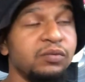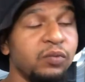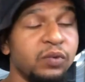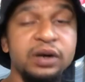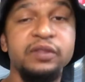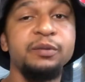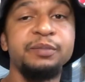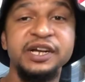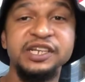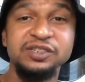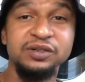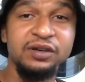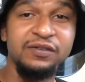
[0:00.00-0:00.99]
One of the
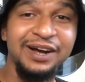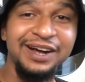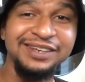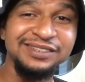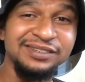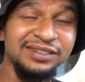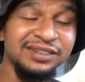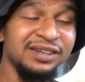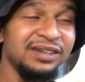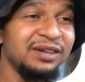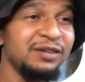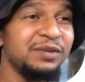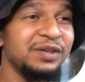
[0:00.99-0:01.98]
best on their roster.
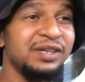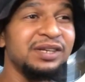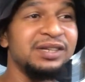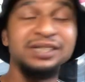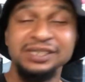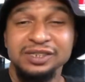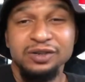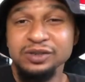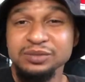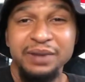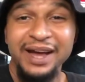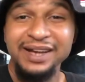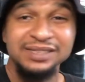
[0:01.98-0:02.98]
But then it just
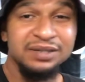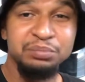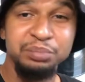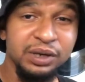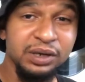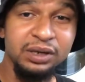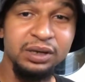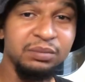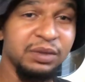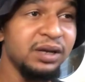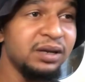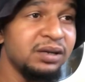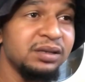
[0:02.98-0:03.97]
goes back to booking,
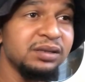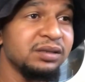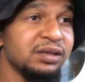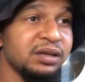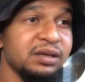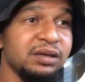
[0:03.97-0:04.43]
man.